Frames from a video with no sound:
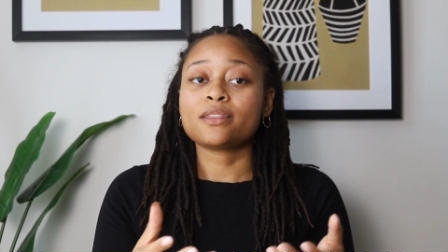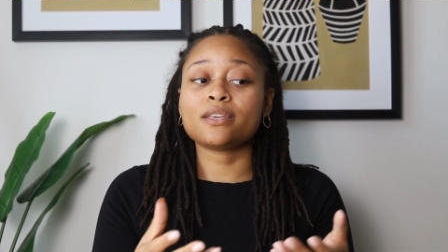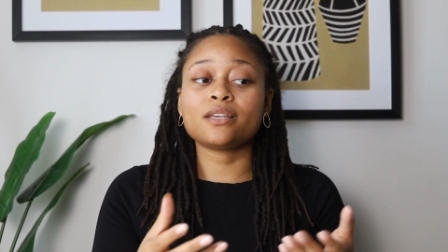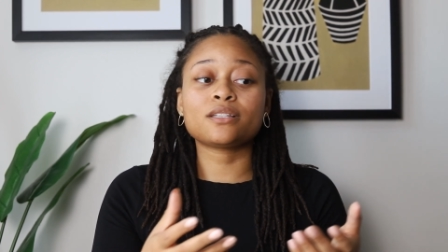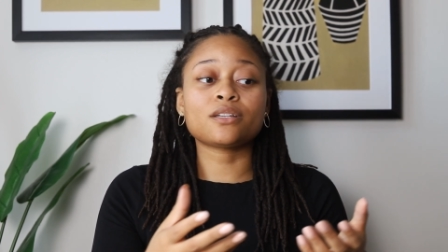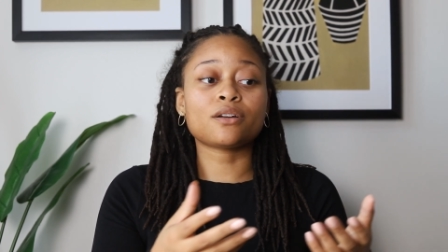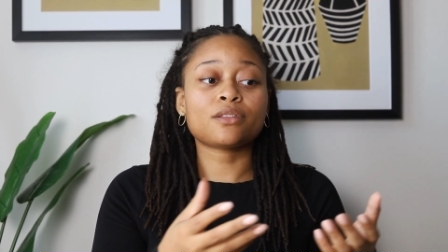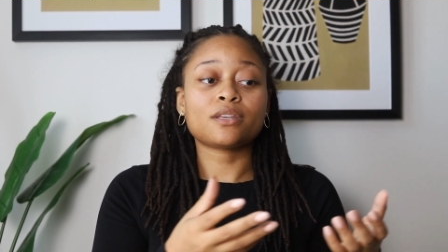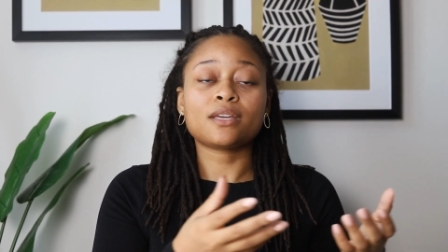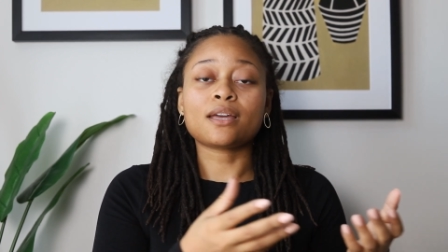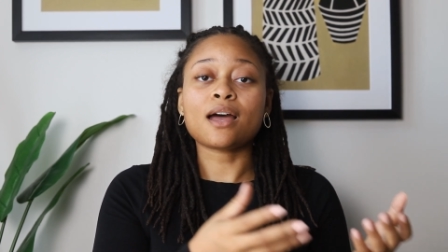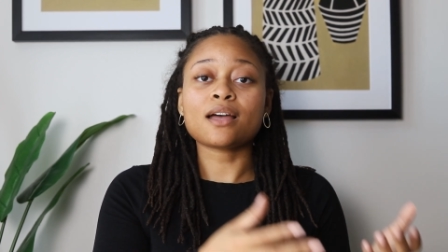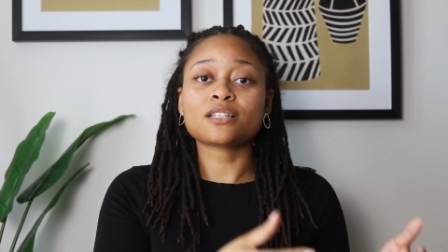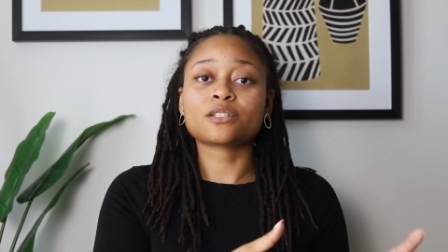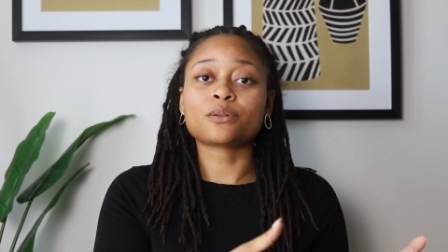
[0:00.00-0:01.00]
These are the
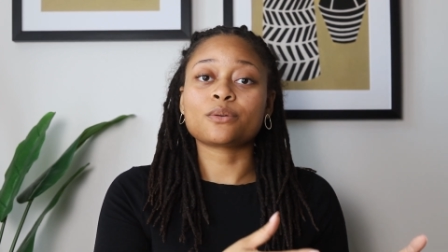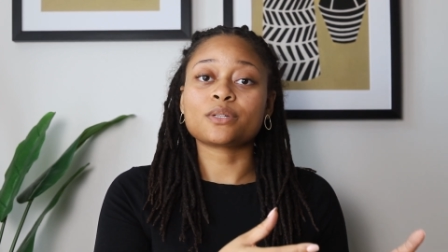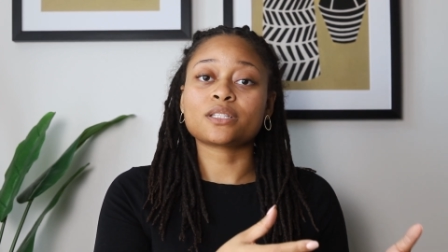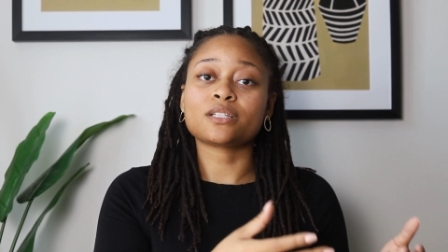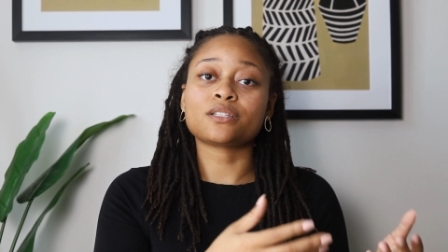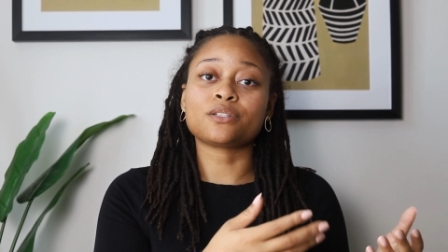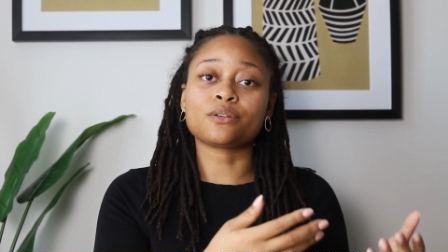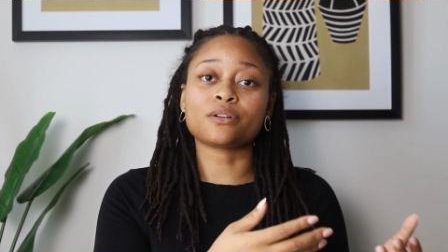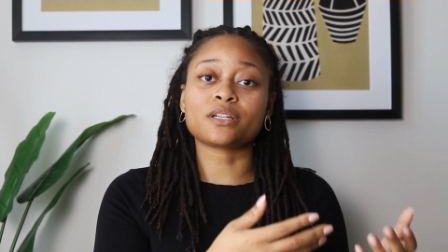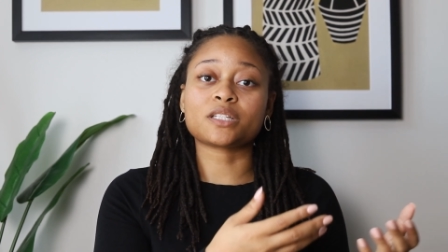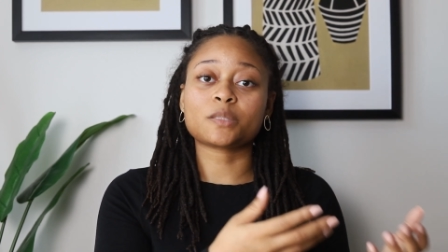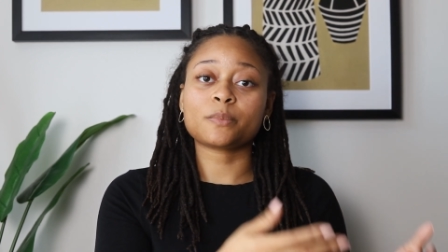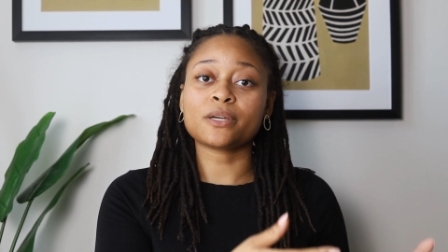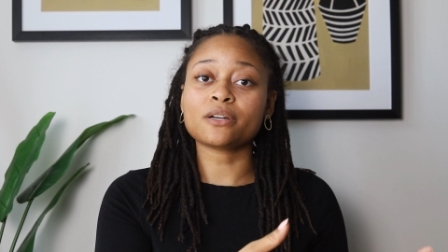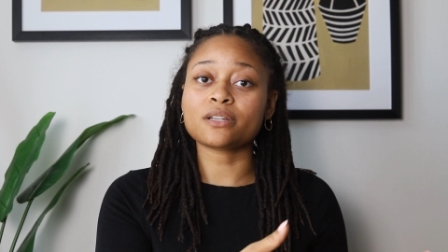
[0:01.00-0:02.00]
consequences you're
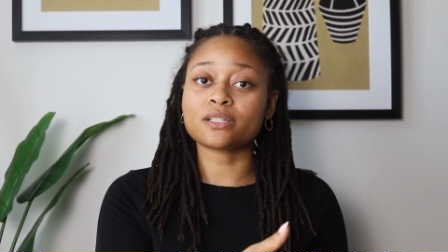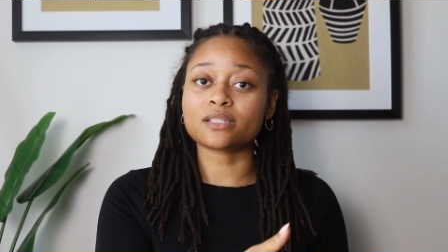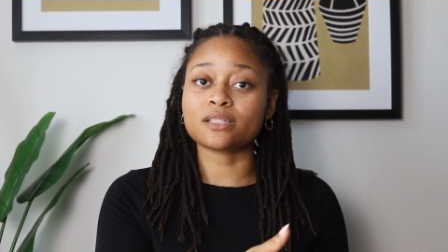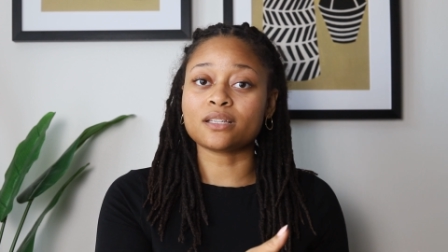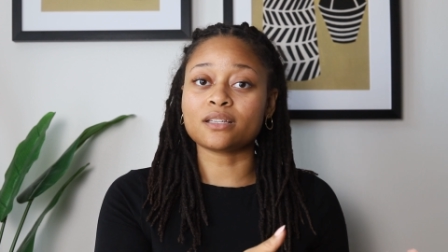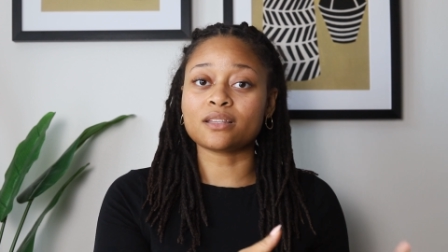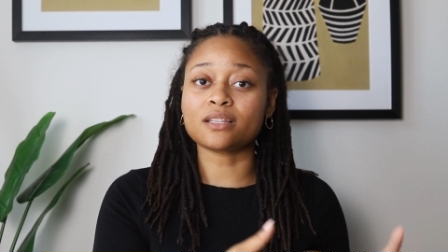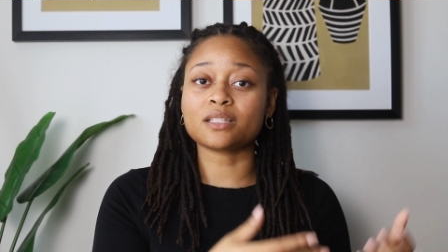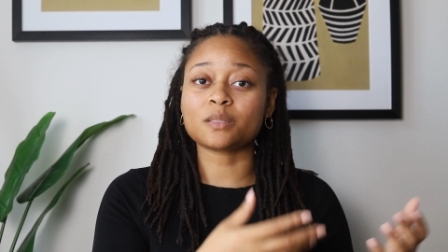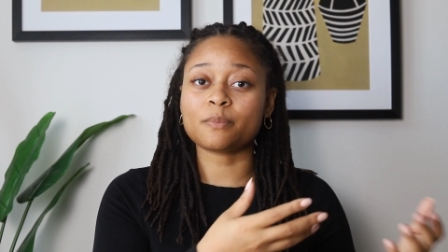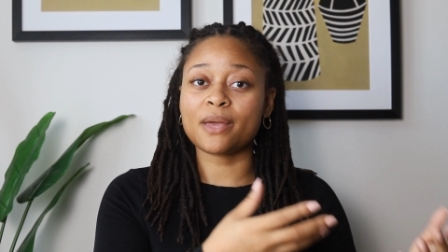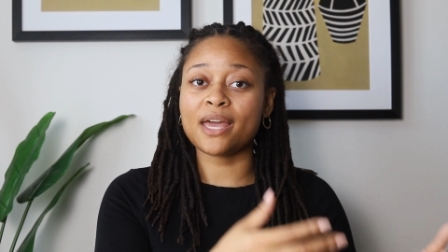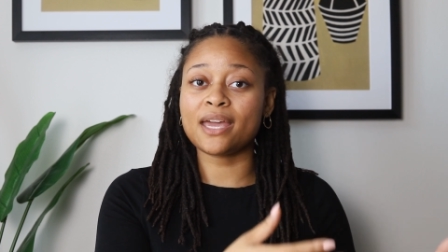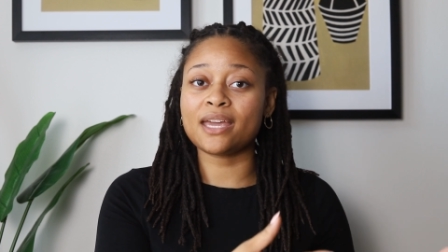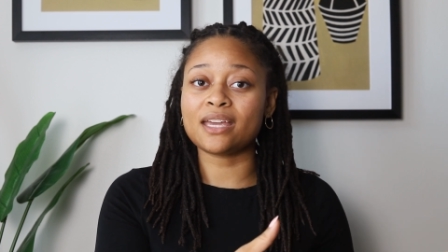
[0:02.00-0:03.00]
experiencing, this
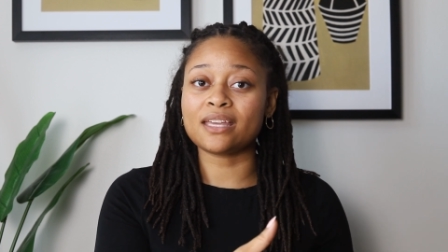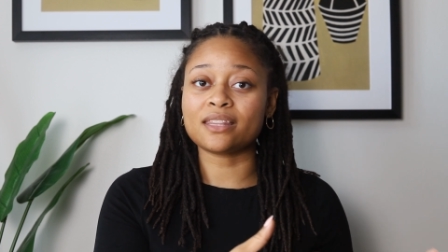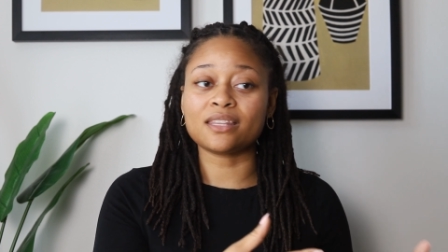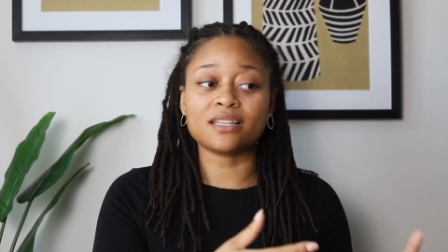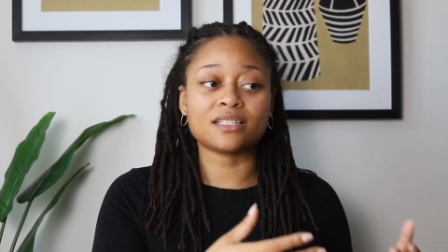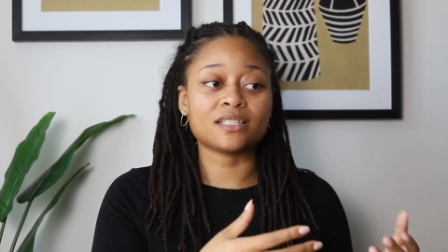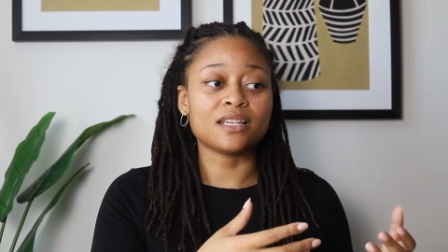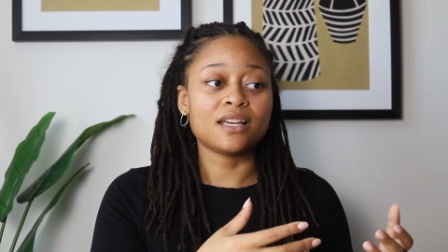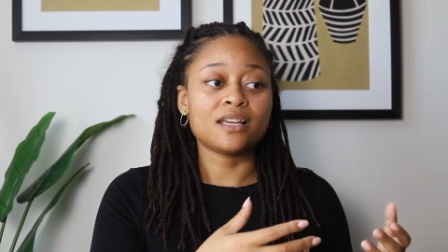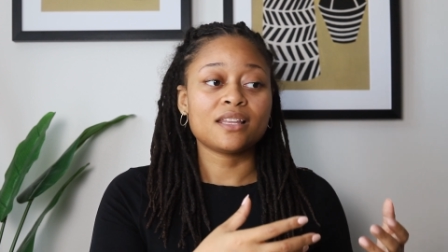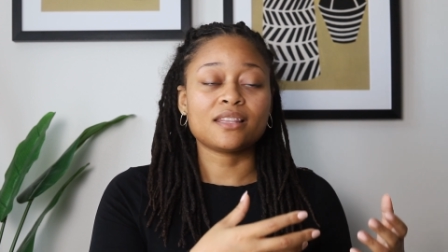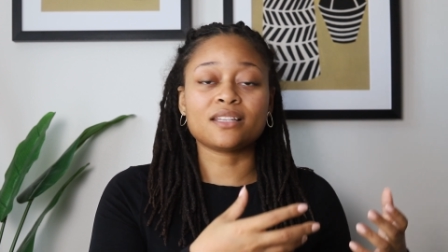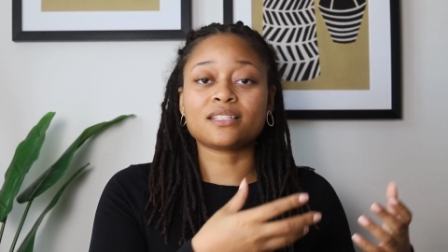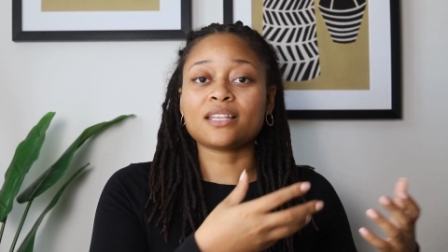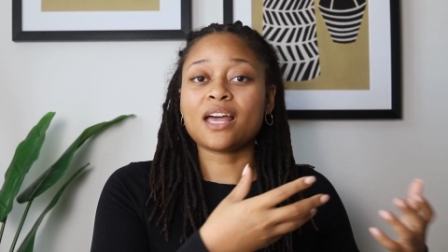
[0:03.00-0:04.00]
pain, this
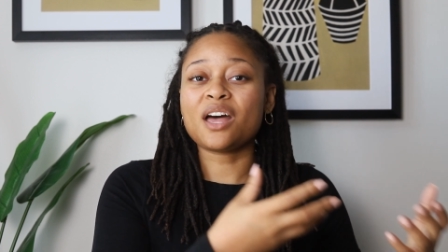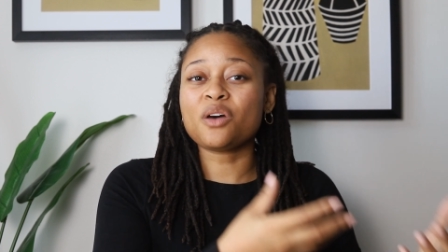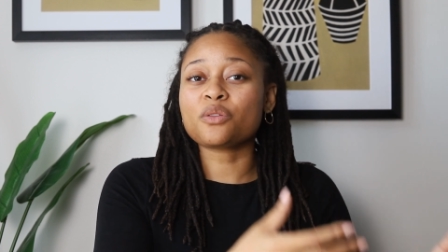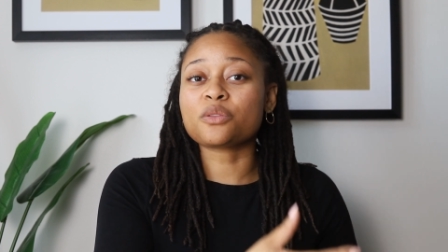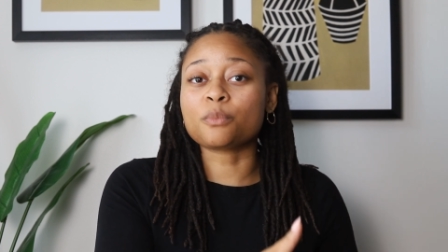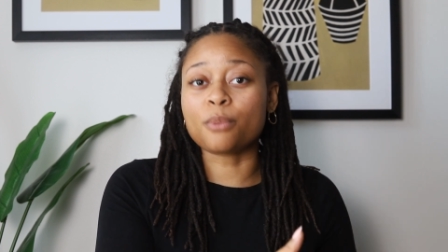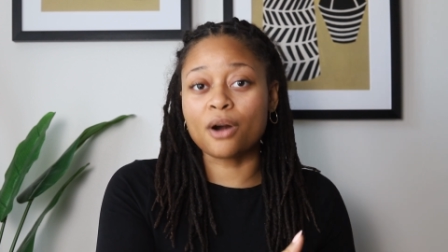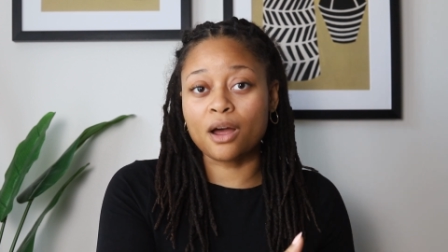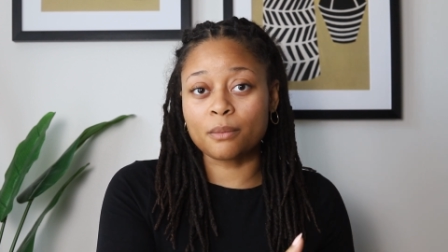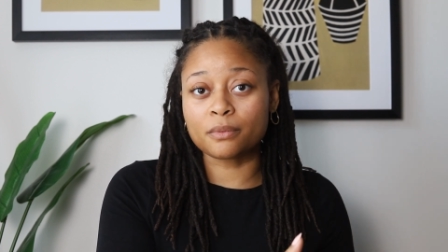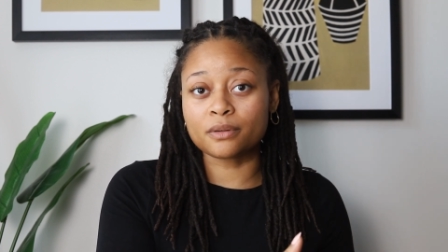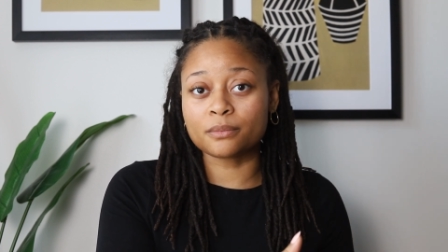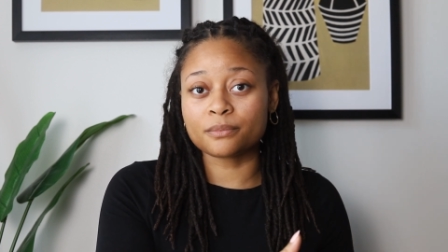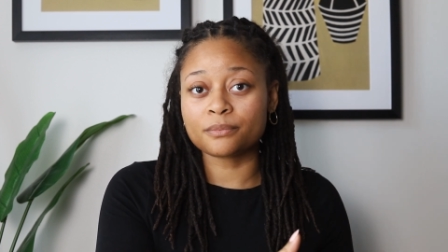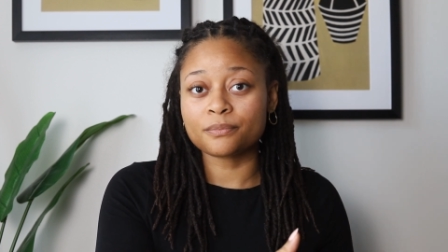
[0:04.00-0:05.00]
health
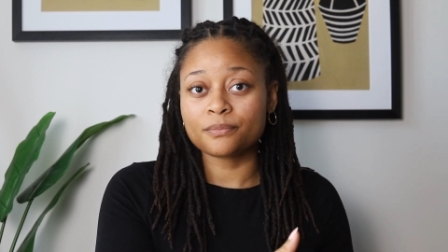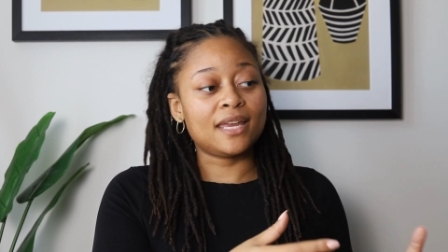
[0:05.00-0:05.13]
problem.